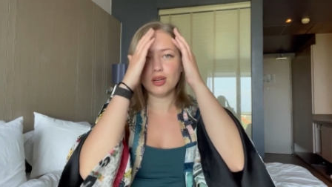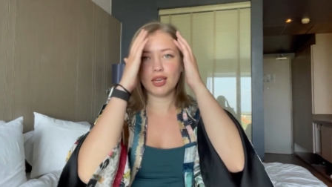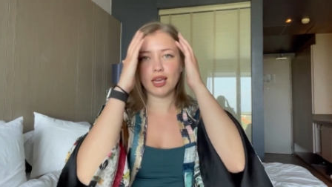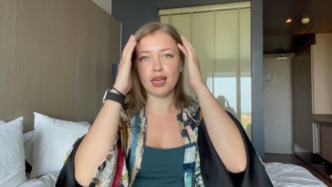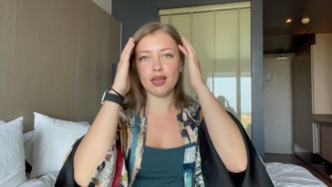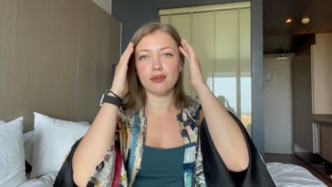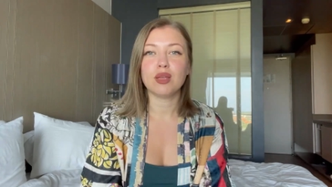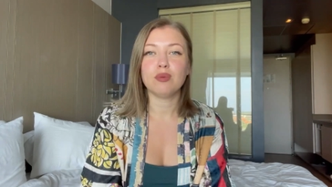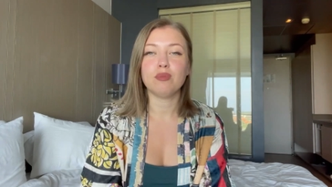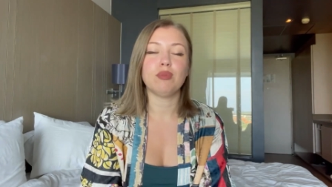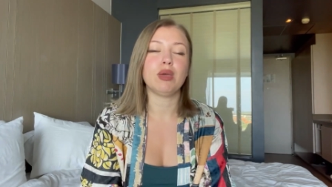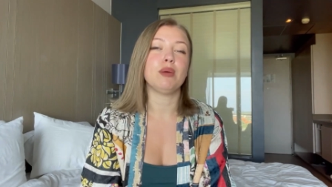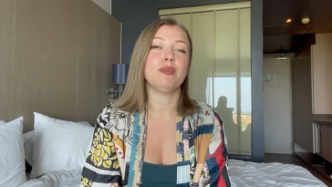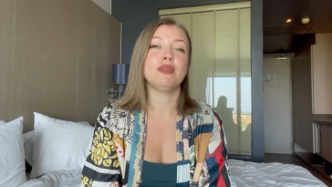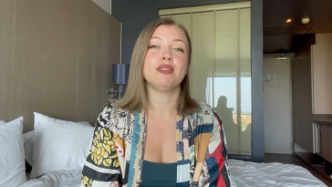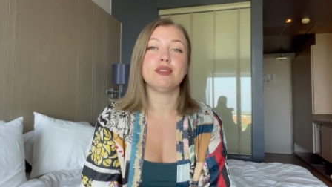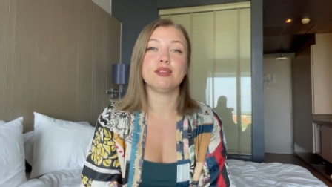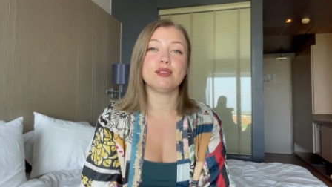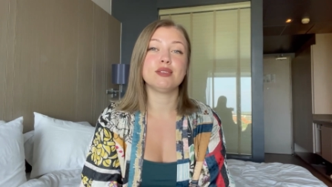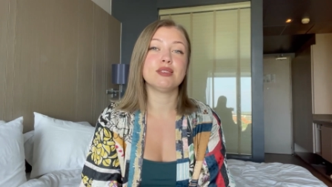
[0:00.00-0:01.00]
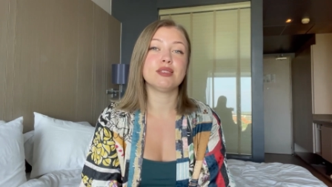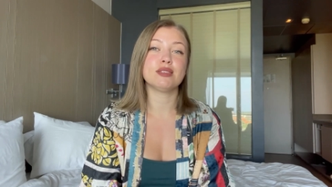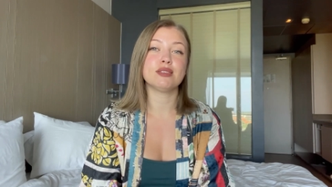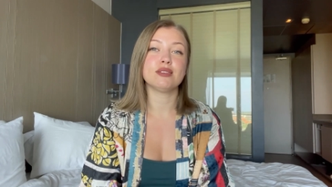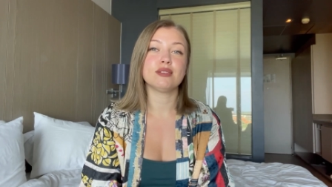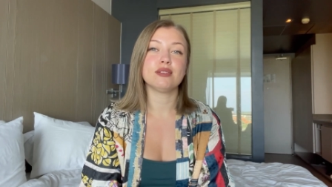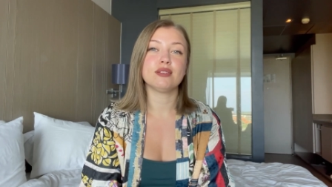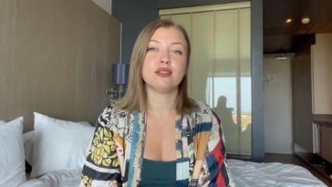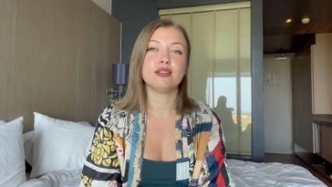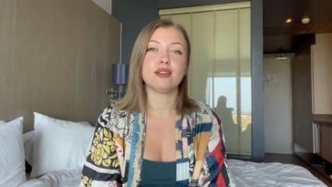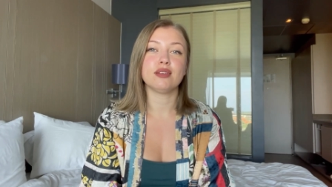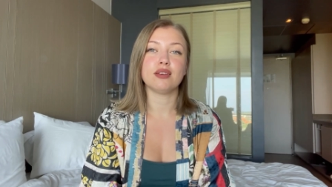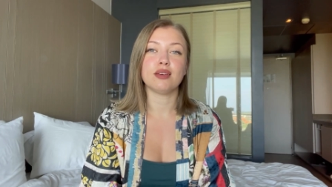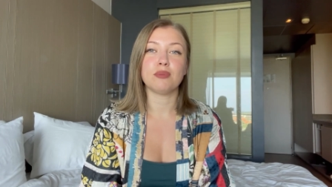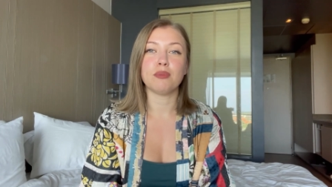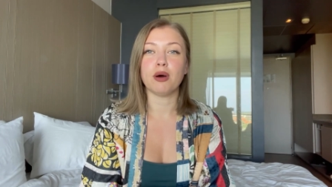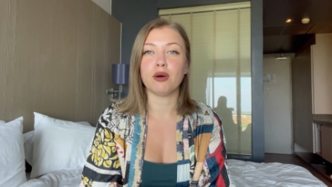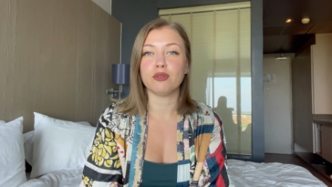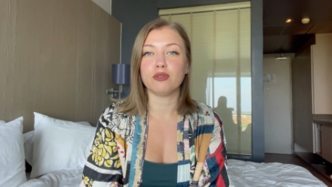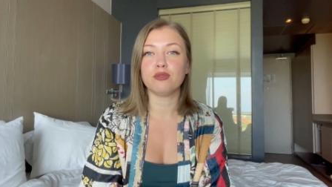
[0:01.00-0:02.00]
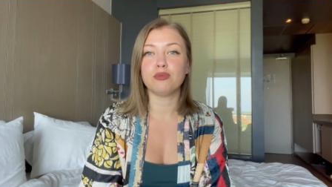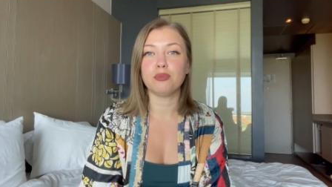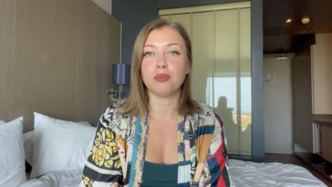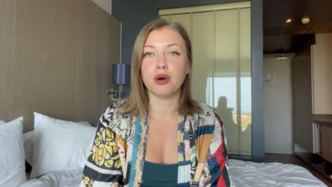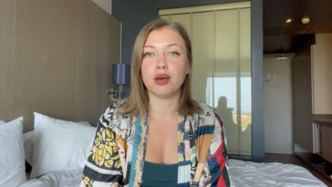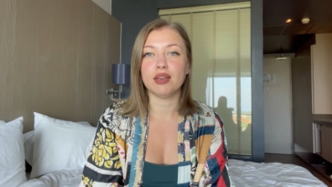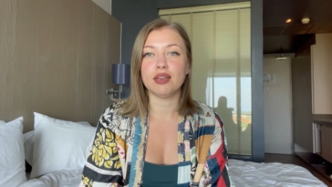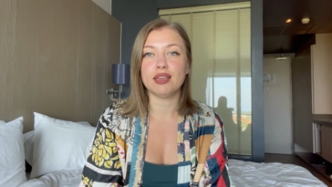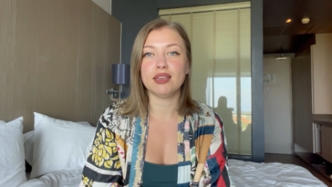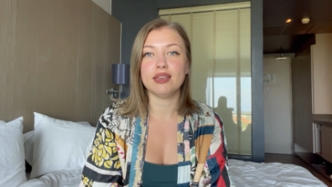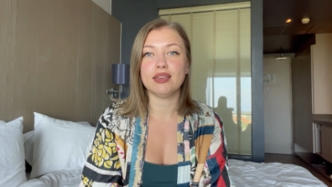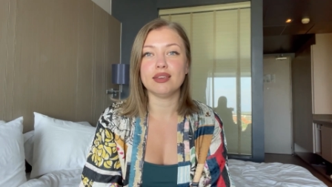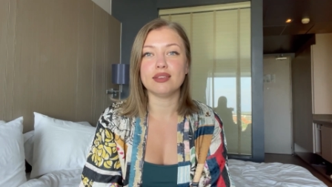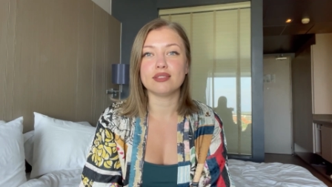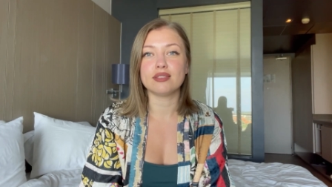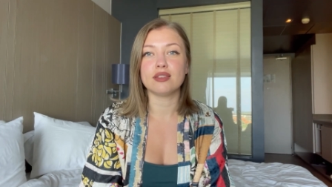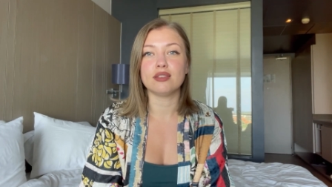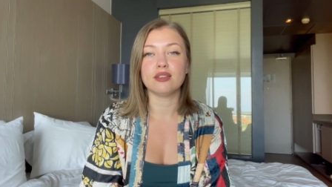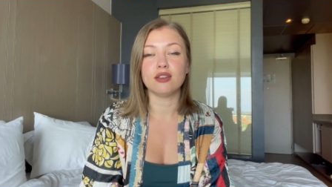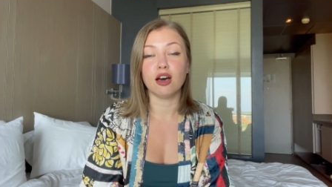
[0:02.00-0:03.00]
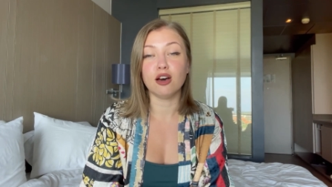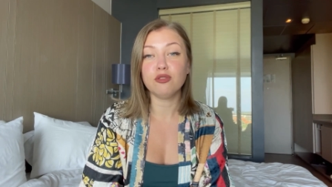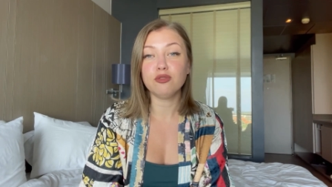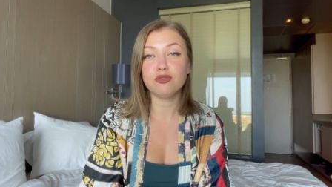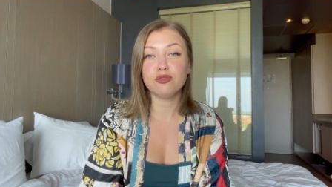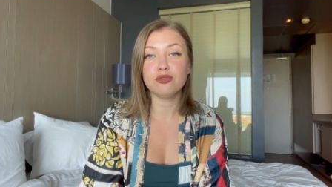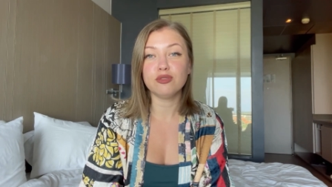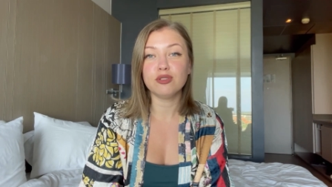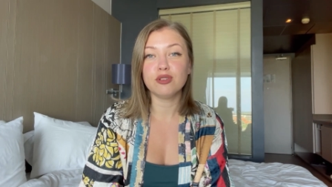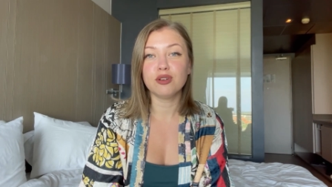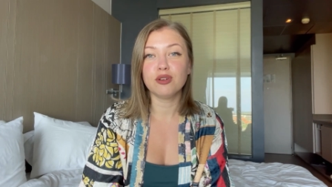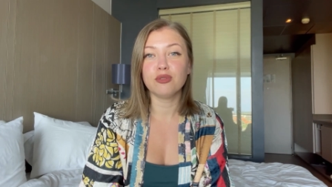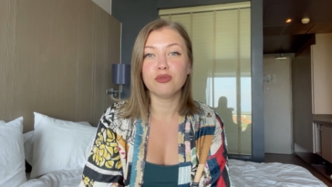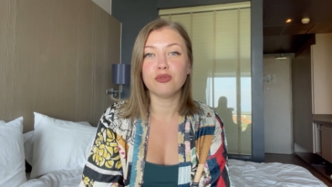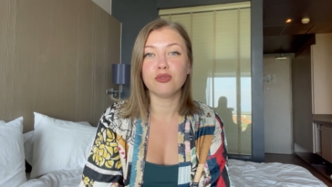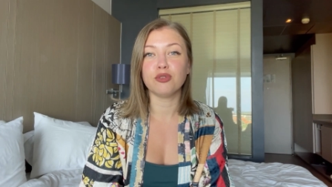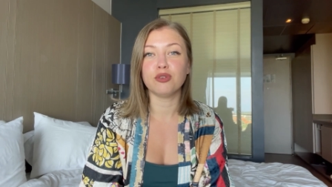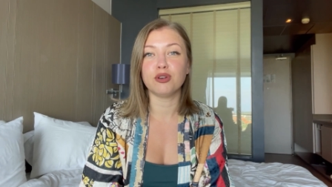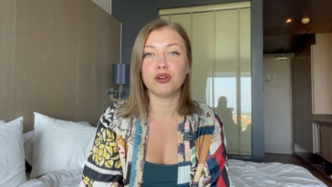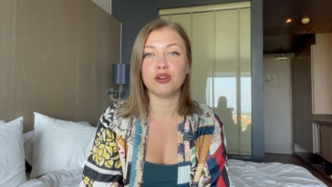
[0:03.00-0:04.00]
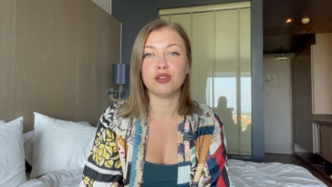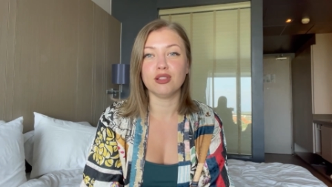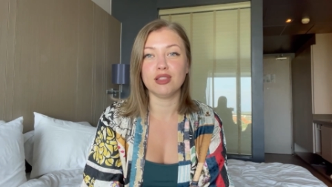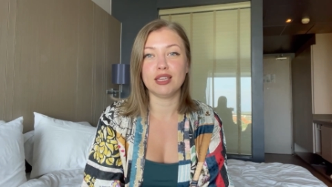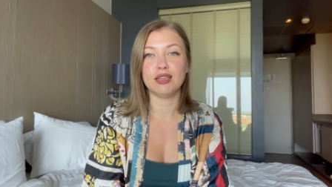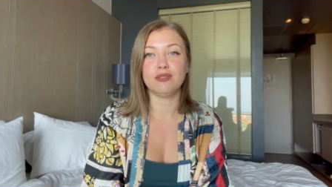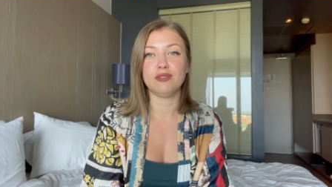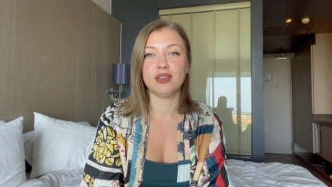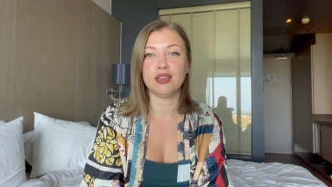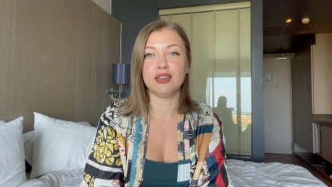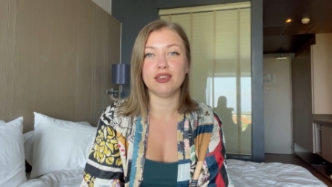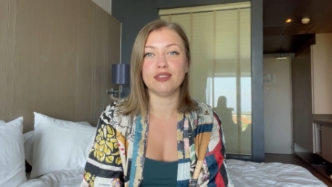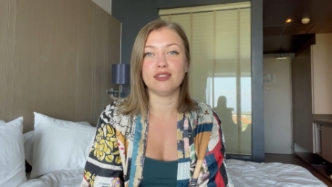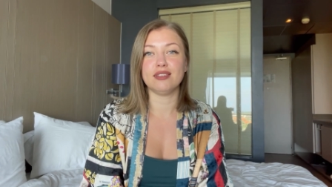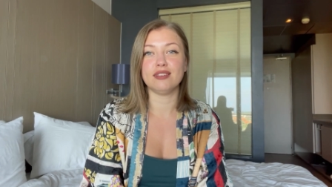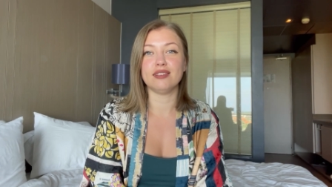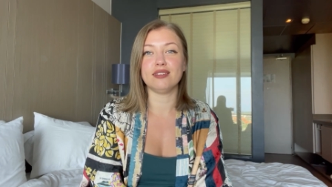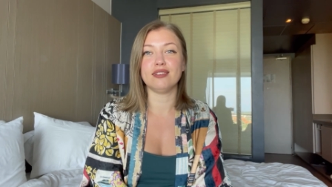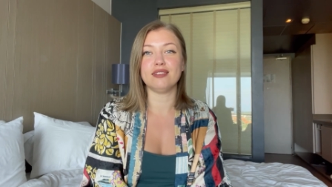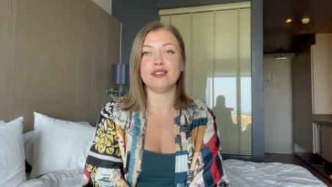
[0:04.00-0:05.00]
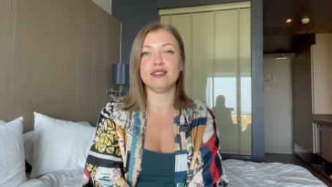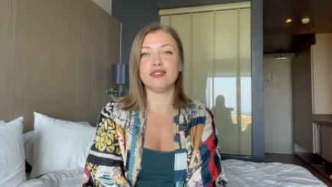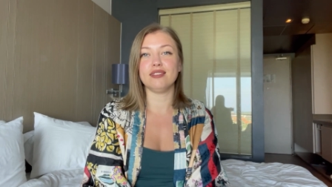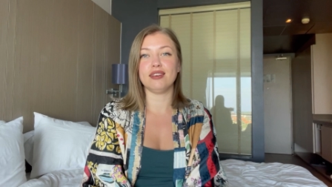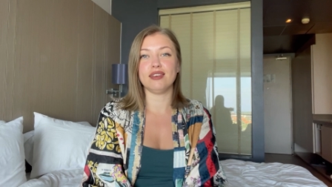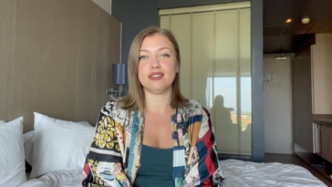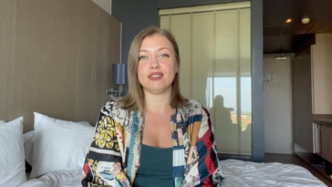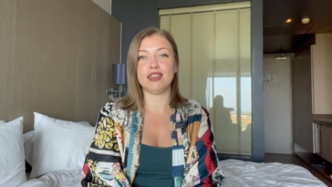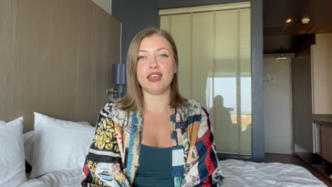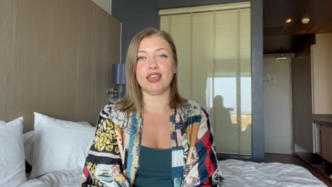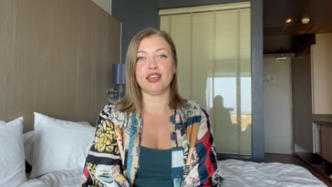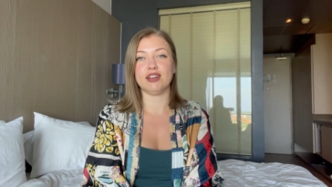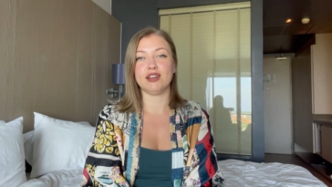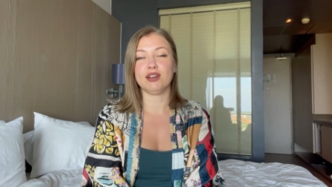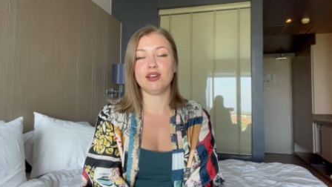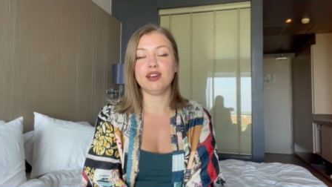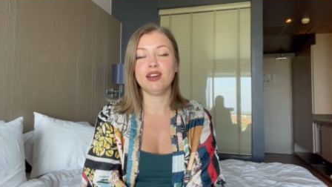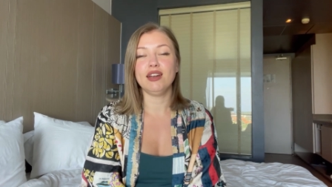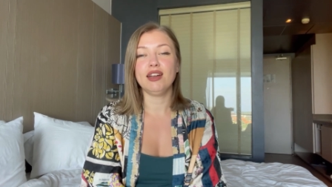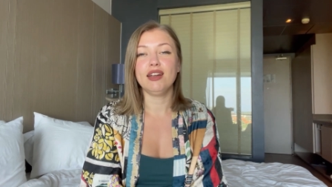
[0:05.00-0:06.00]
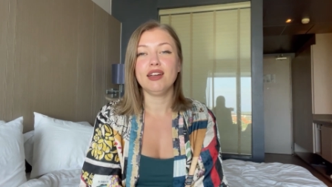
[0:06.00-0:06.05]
okay, maybe this amount of money is enough for living there,